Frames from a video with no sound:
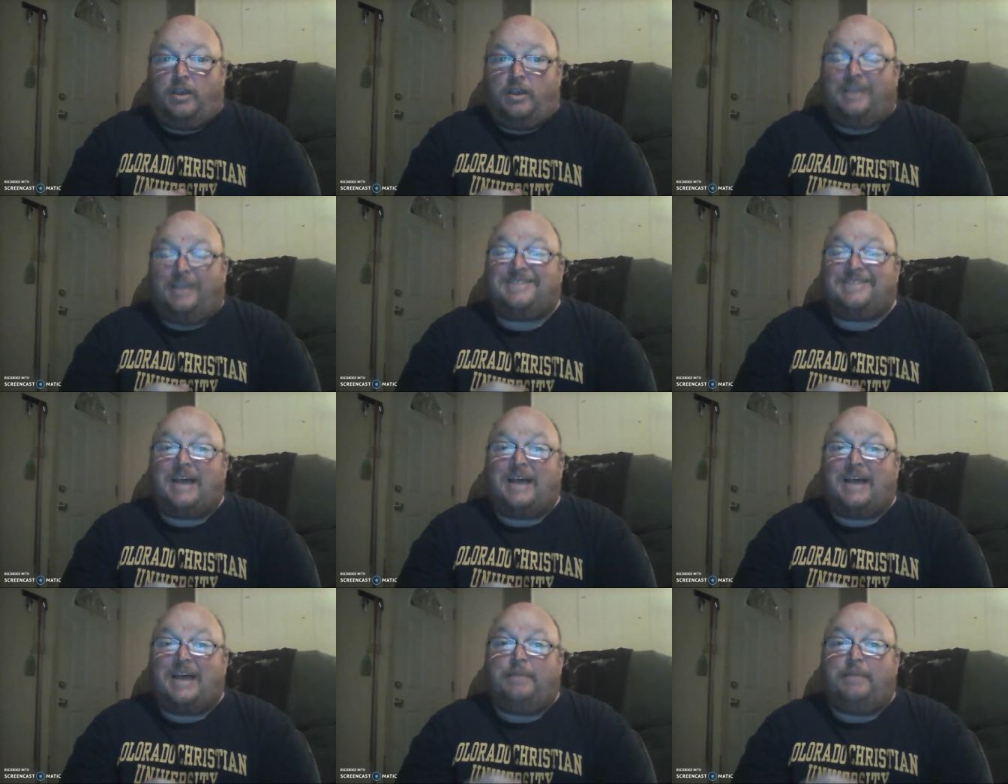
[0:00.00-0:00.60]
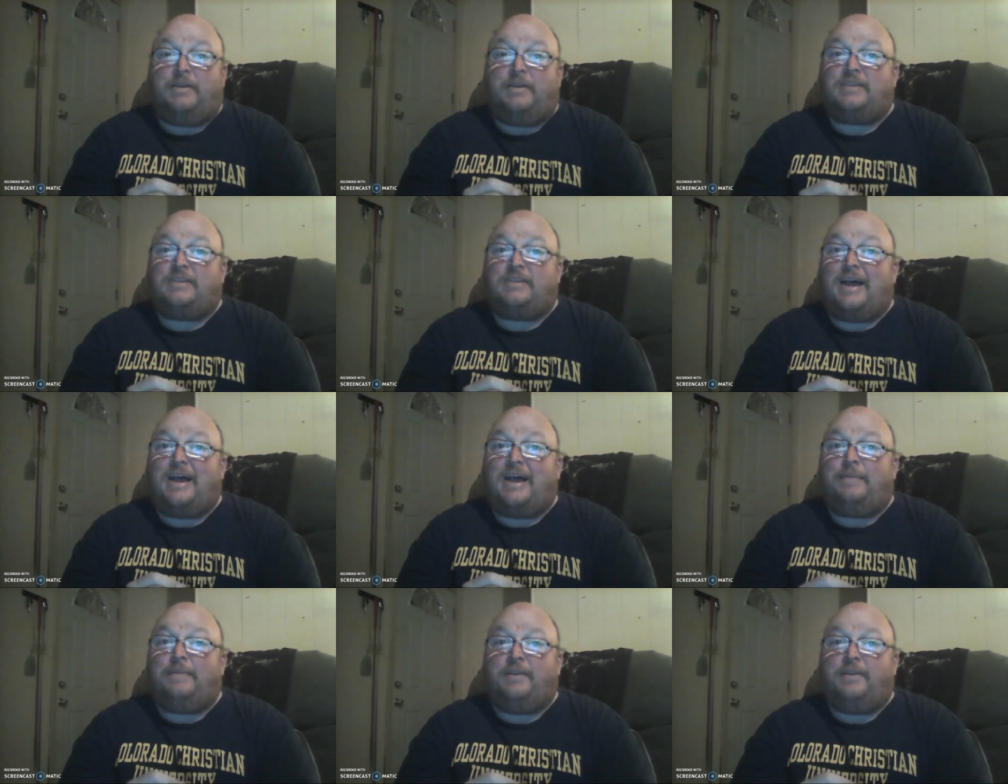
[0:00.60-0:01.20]
and
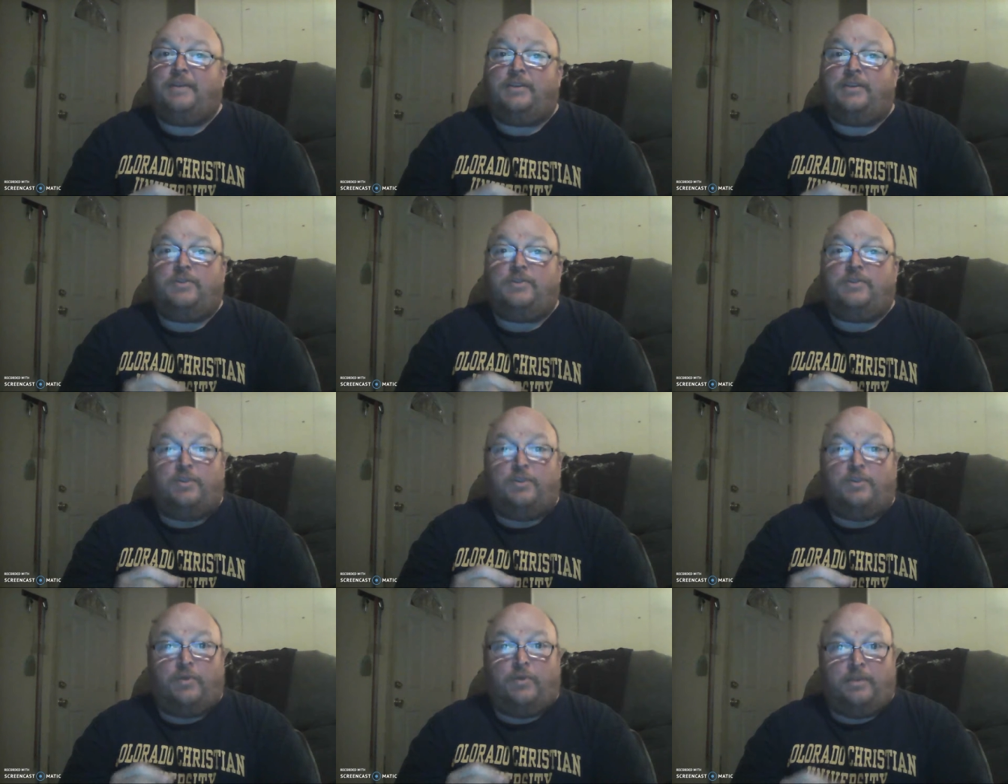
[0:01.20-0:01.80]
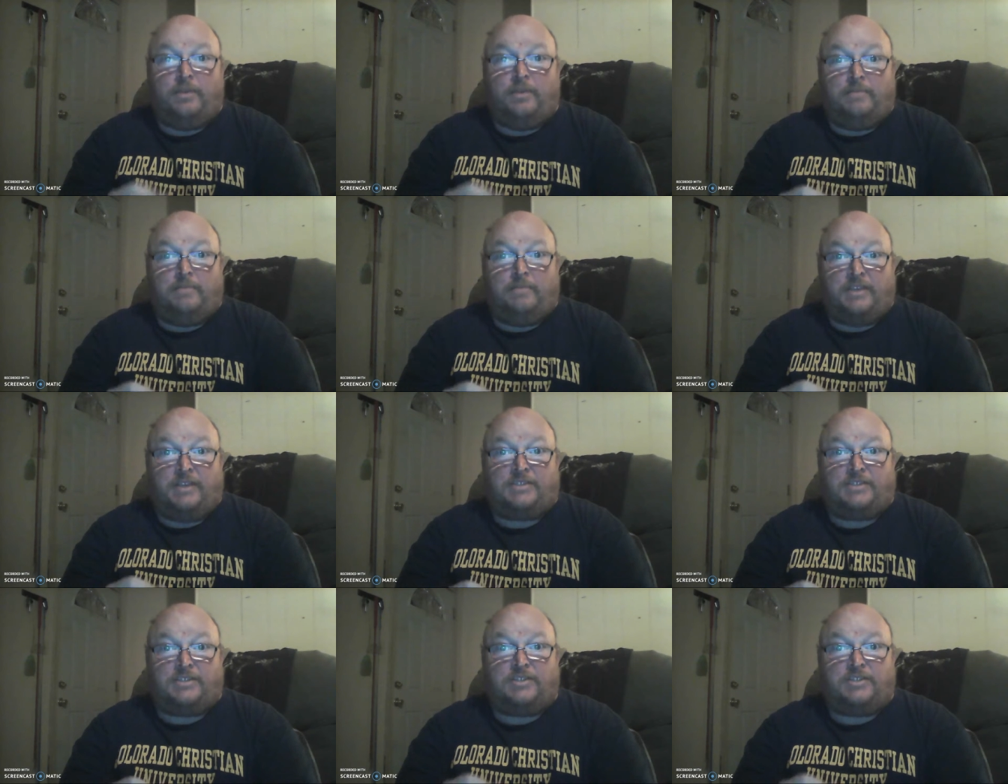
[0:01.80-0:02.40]
type in your written
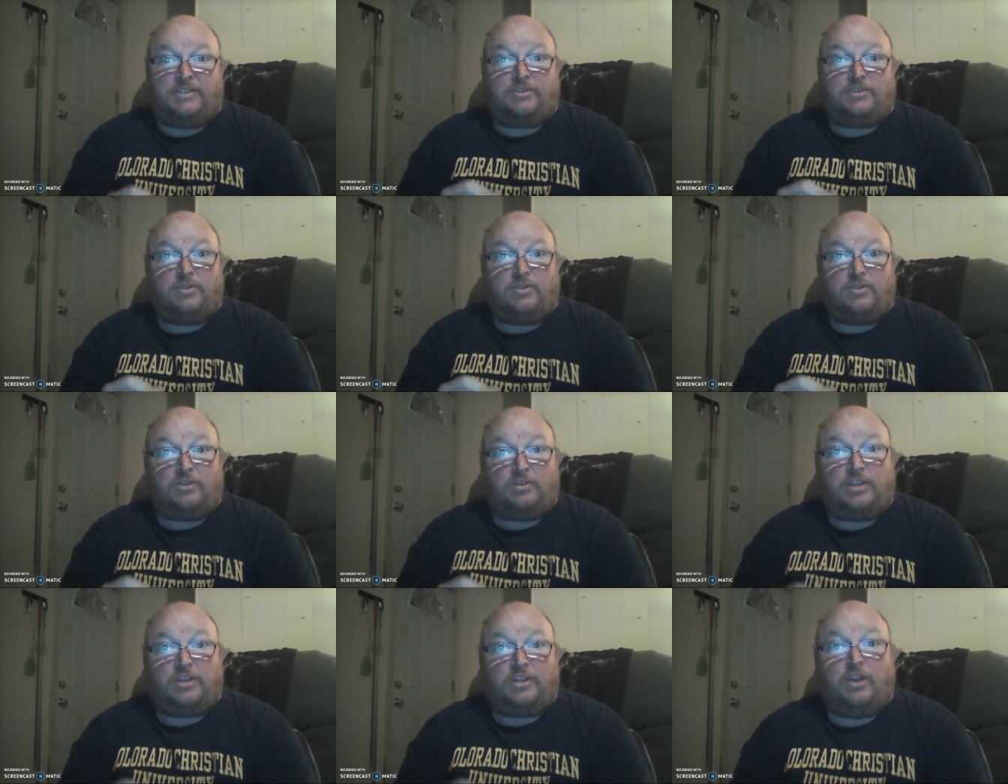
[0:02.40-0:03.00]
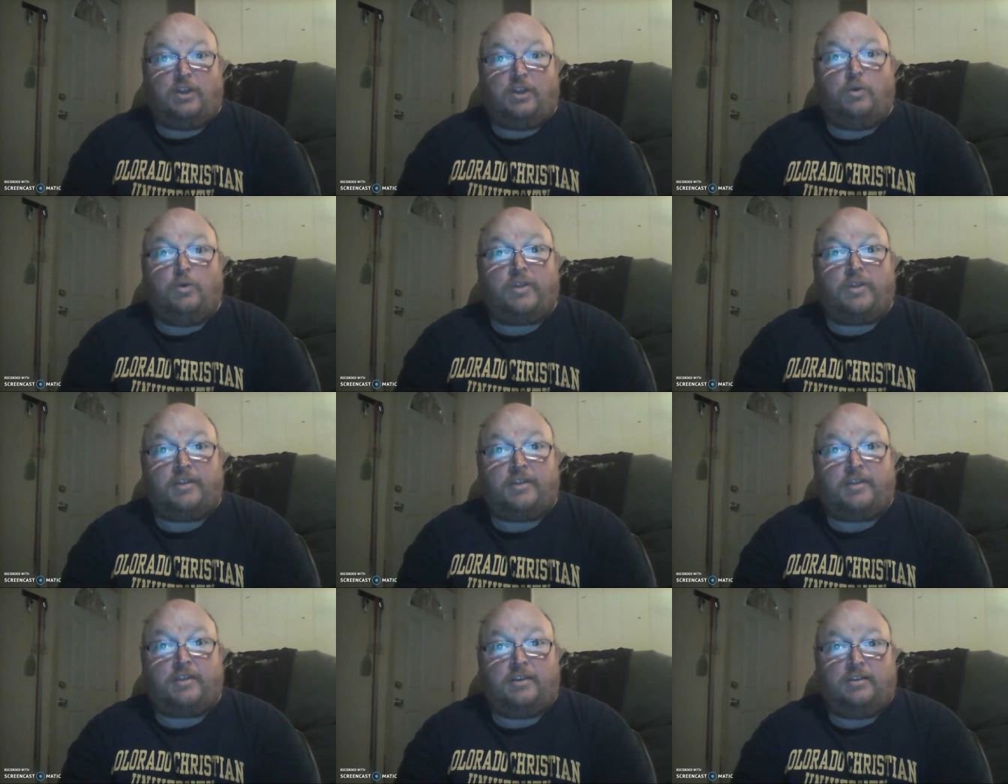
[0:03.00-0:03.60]
message to go
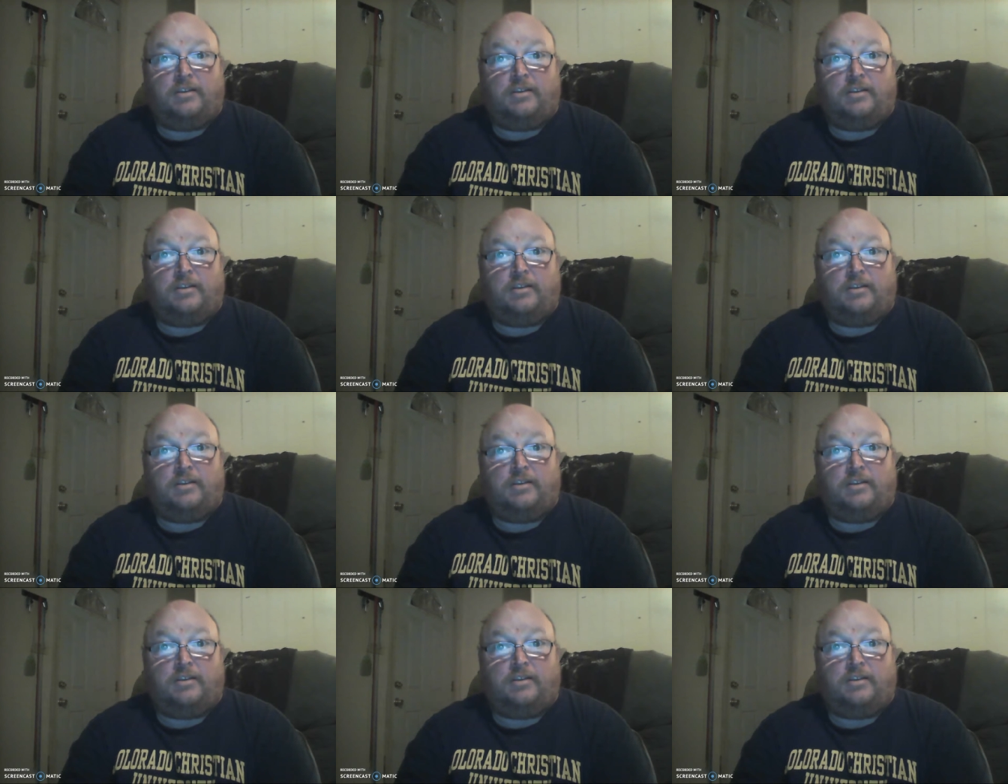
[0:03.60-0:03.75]
with it.